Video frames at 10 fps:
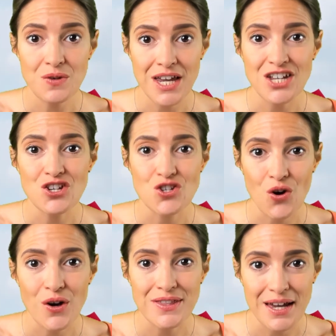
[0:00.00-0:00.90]

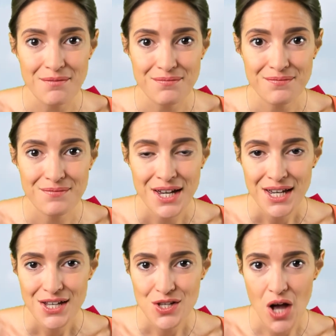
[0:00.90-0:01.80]
enjoy them.
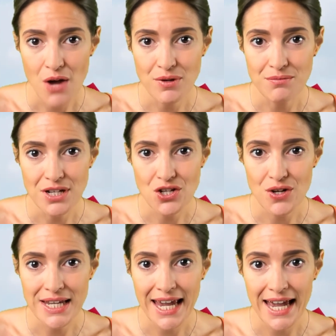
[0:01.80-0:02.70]
So I will meet you
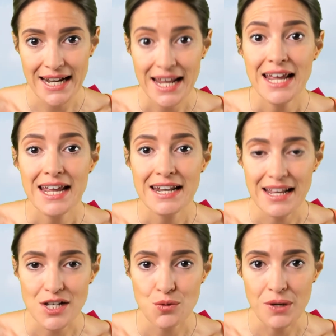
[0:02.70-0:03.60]
again
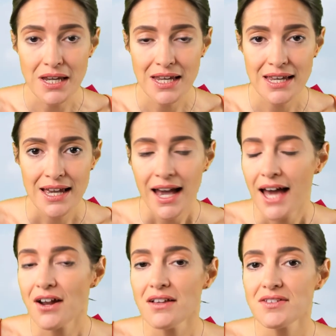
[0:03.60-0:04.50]
next week.
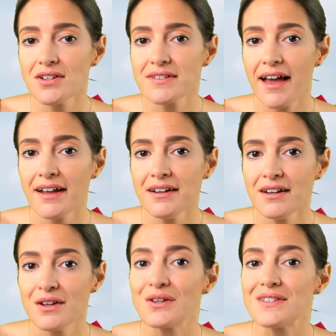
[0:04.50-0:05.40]
And until then,
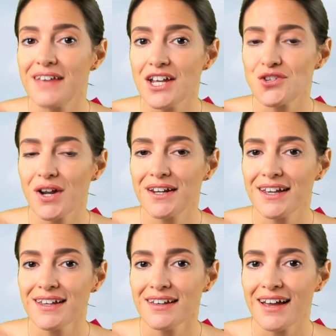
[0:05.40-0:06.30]
good day
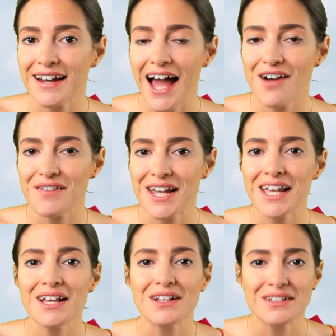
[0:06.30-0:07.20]
trading and have
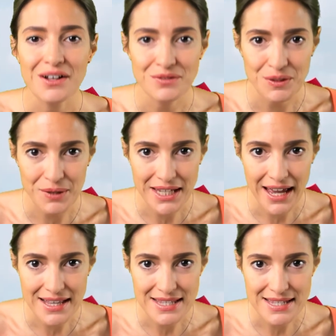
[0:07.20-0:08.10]
a lovely
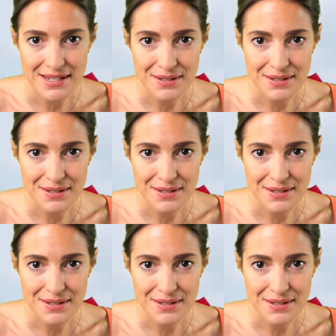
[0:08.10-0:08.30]
weekend.